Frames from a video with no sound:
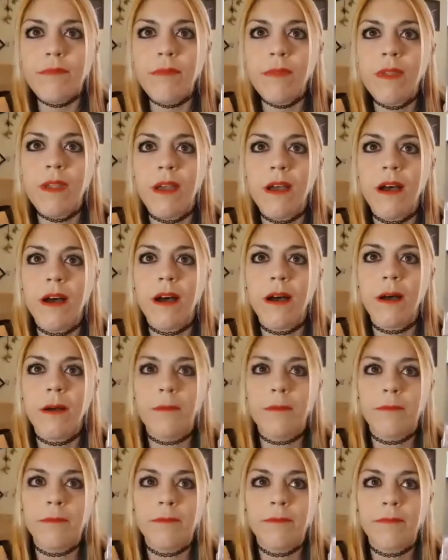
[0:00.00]

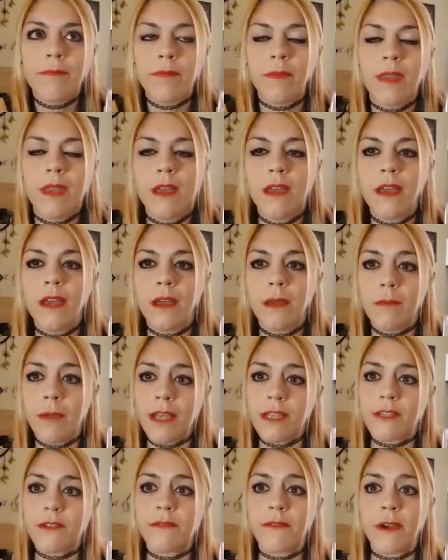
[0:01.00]
Um, it
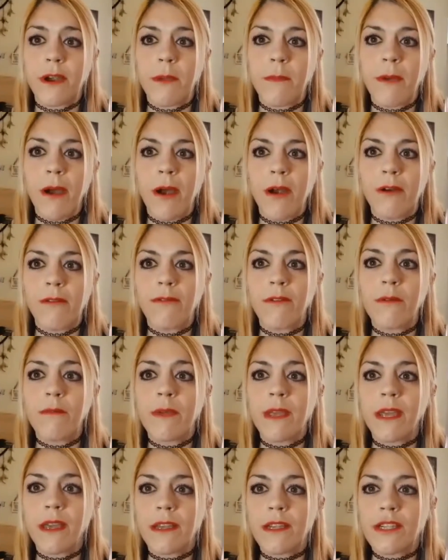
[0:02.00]
makes her very powerful
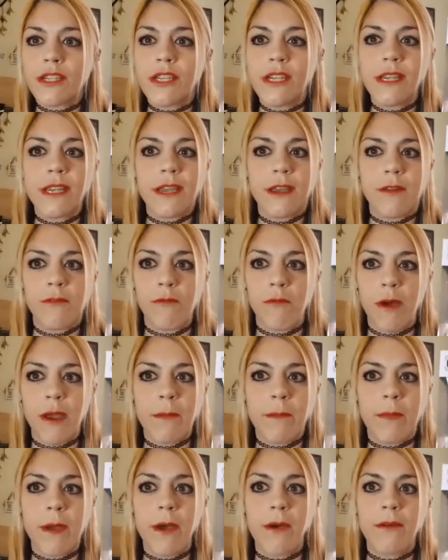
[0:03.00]
because she can
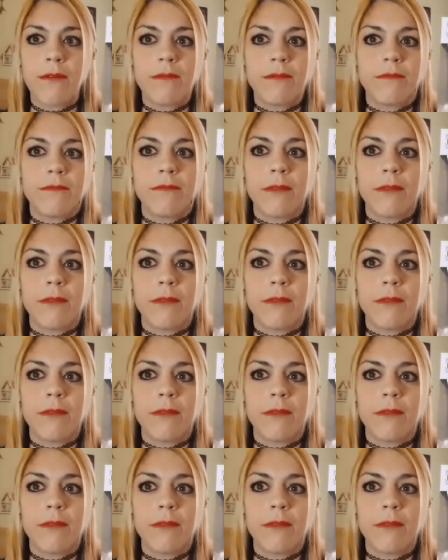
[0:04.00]
wipe out a